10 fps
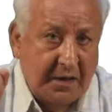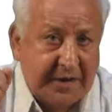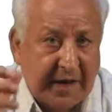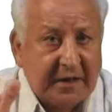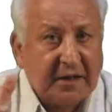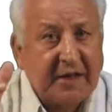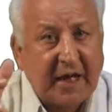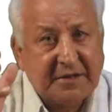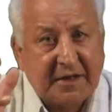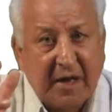Taking the
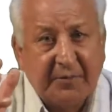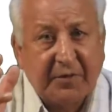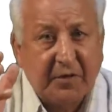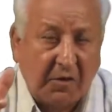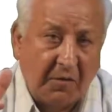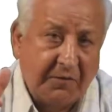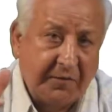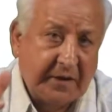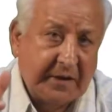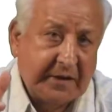example of
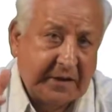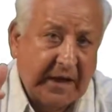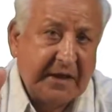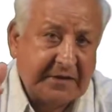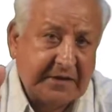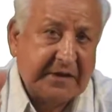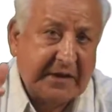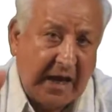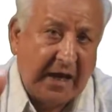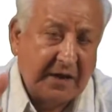
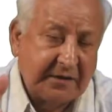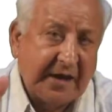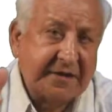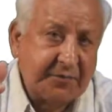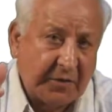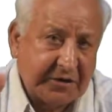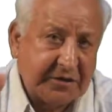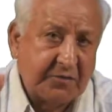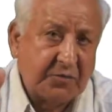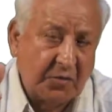KCl, that's
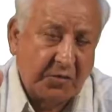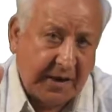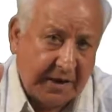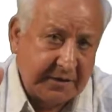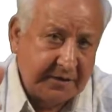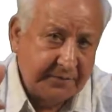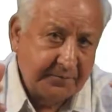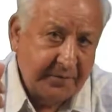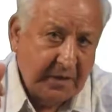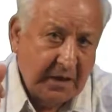potassium chloride,
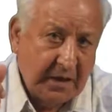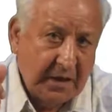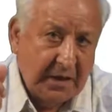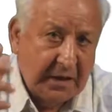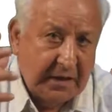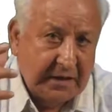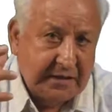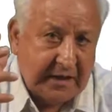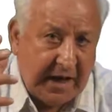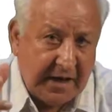
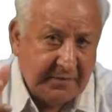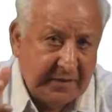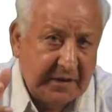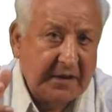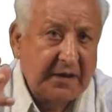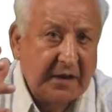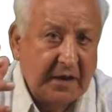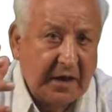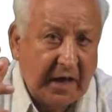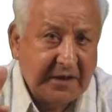it can be
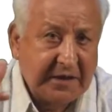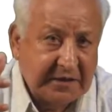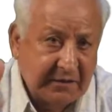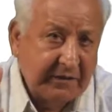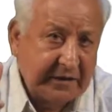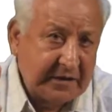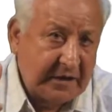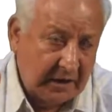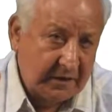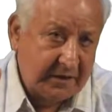additively
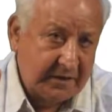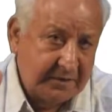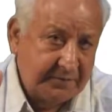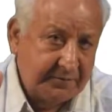colored